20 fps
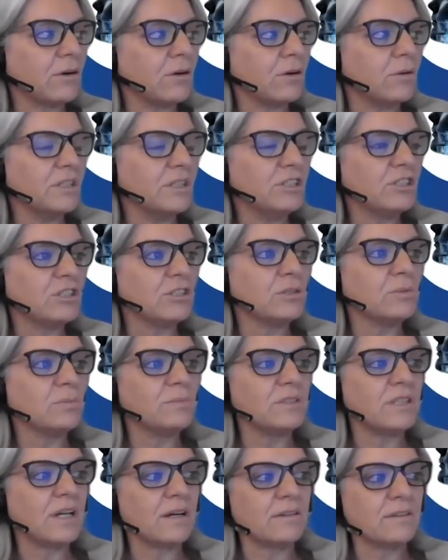
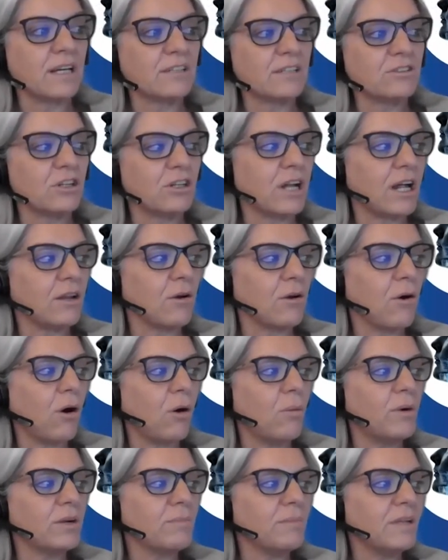Commission, national
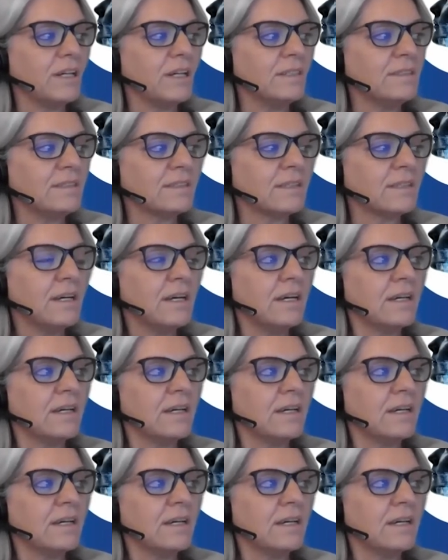governments,